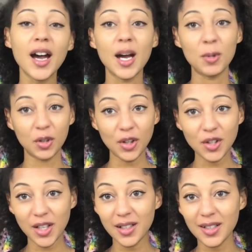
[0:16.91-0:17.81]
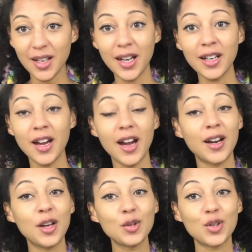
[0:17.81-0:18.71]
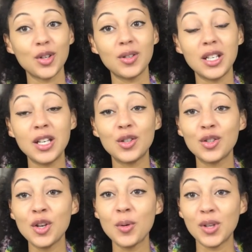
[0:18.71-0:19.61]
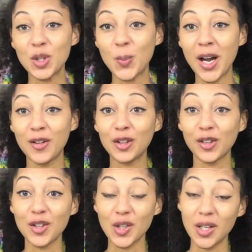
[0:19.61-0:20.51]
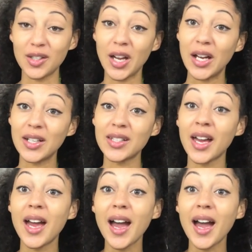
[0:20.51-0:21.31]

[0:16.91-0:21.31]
I'm a crochet designer and I also teach new and aspiring crochet designers